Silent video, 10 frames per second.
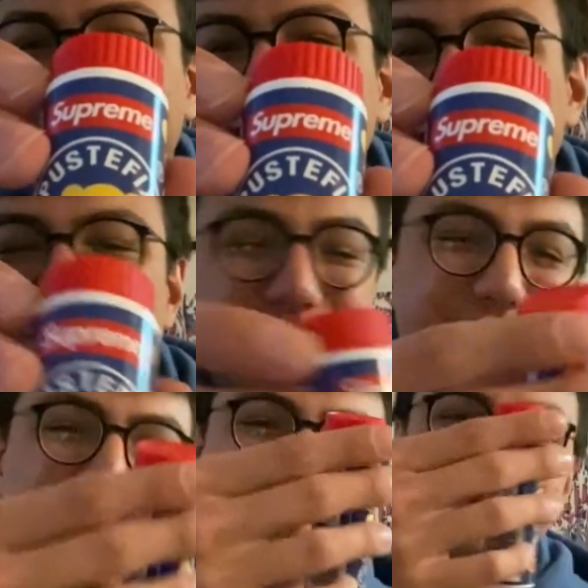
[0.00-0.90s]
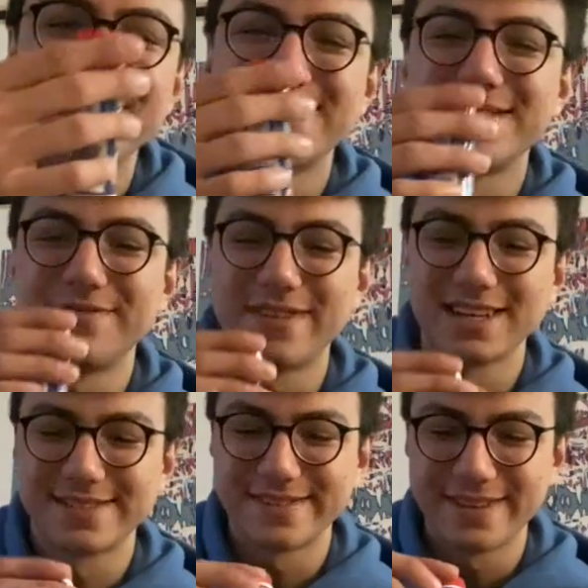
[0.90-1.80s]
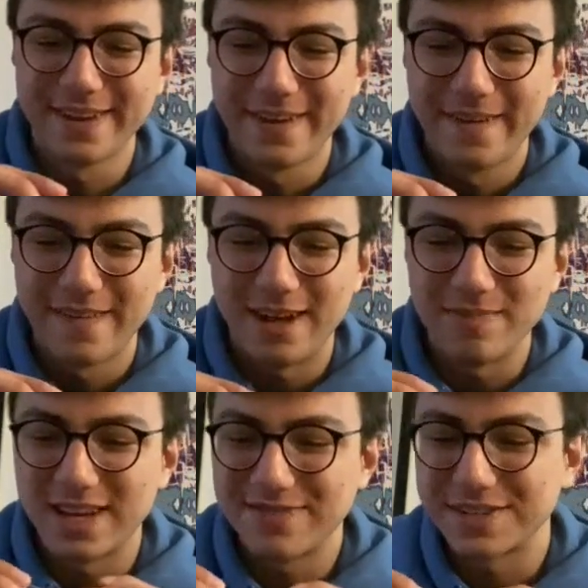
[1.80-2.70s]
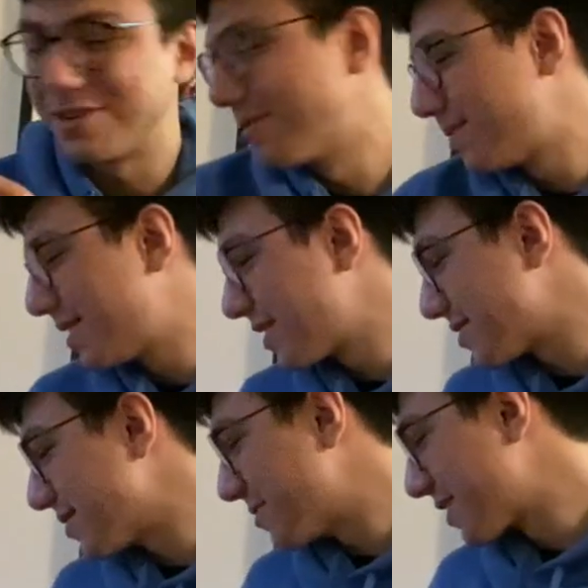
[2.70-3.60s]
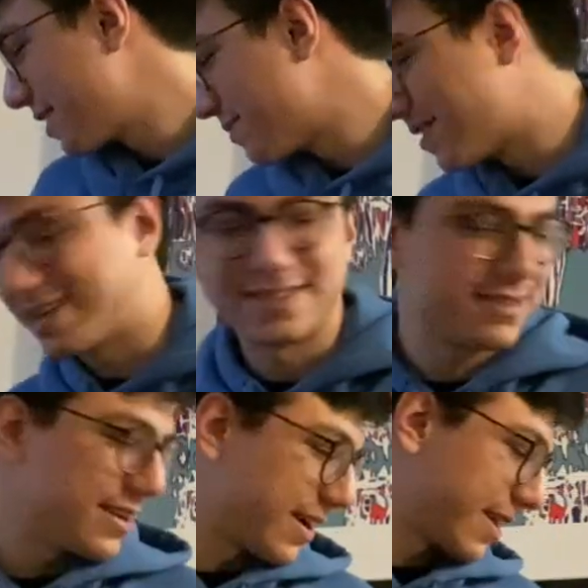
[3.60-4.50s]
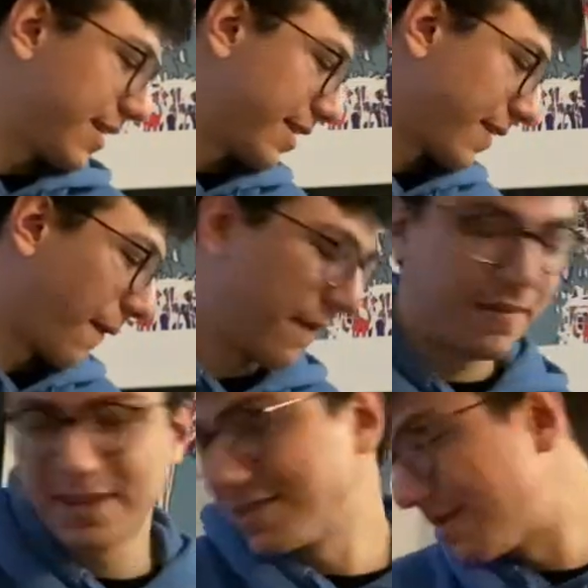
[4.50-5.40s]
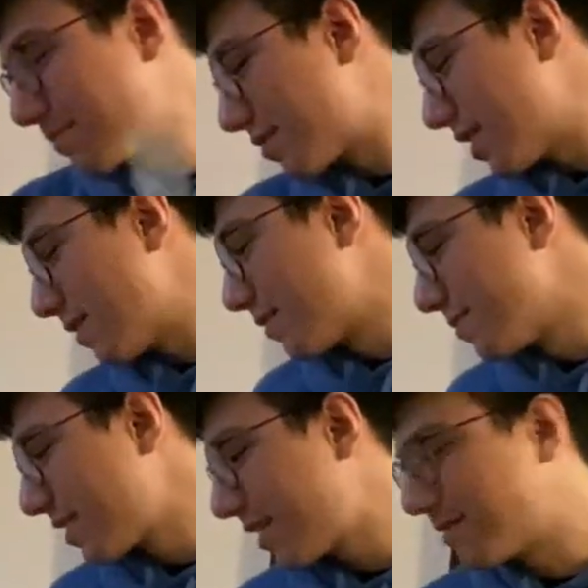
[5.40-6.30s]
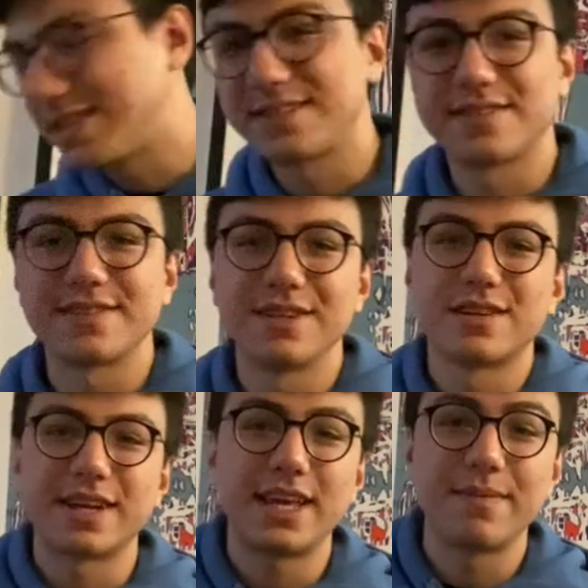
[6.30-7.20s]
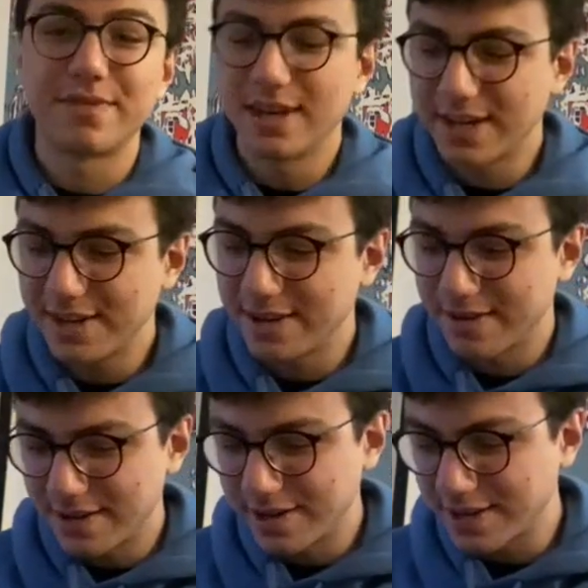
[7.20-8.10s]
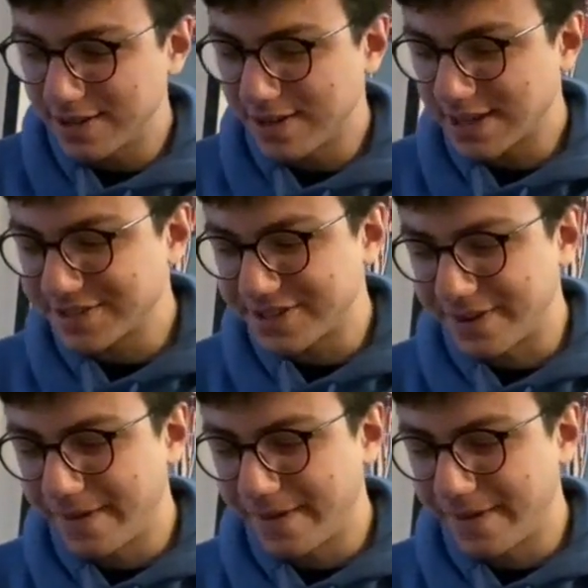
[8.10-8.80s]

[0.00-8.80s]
Supreme plus the fix. I'm not even gonna open it because I want to keep it that stock, because I'm probably going to sell it and keep that in a collection.